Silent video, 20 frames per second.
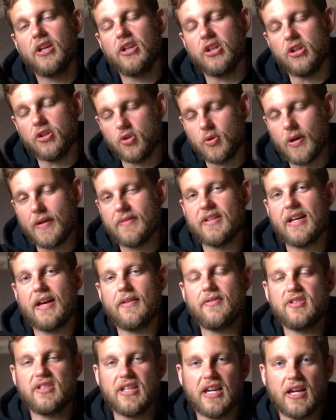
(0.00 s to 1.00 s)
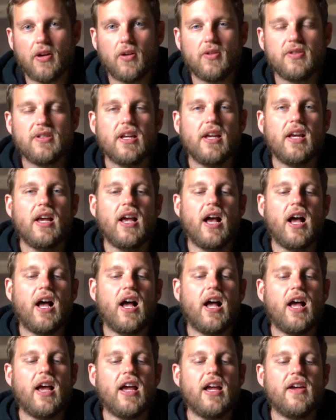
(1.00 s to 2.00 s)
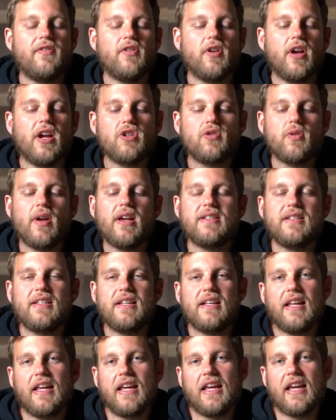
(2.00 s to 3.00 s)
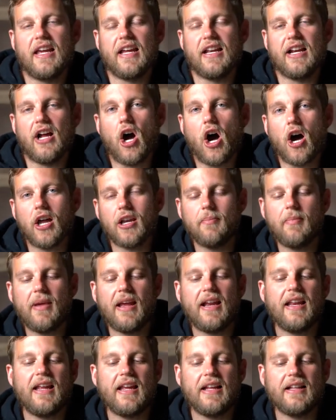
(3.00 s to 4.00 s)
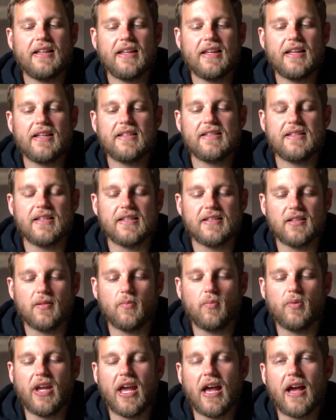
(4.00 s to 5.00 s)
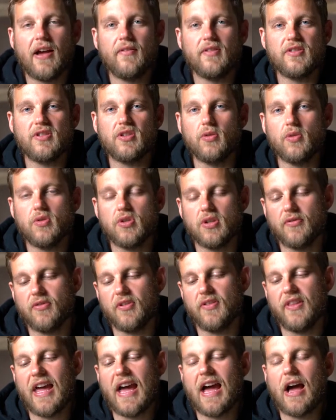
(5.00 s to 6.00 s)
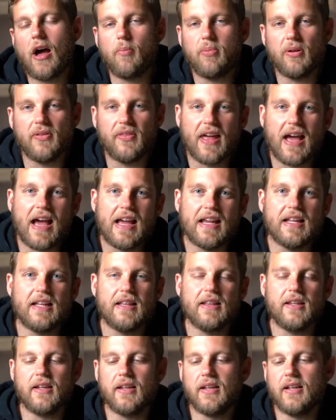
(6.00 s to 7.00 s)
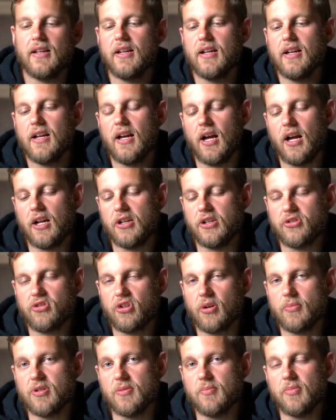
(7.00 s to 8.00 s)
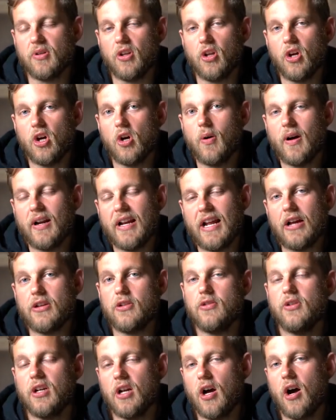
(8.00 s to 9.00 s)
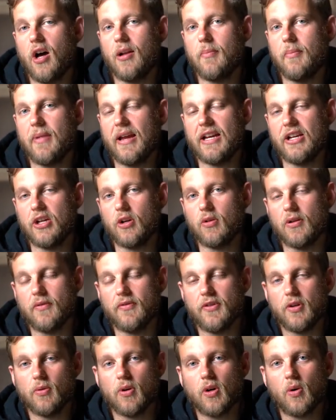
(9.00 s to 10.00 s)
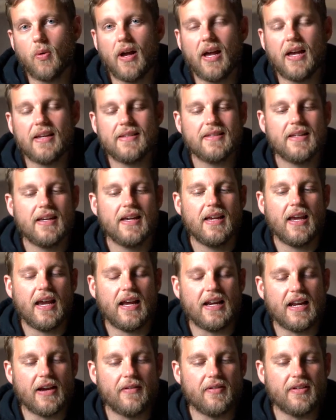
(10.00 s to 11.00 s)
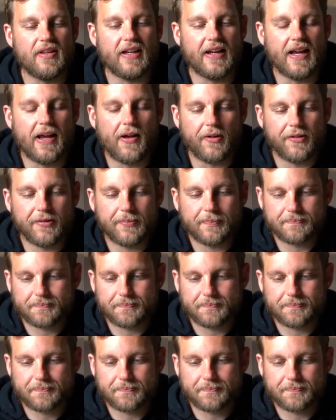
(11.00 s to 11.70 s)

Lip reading: You do have to have sales. If you're interested in automating this system, we have a solution for that. I'll put that in the description below on how you can automate your review request and everything else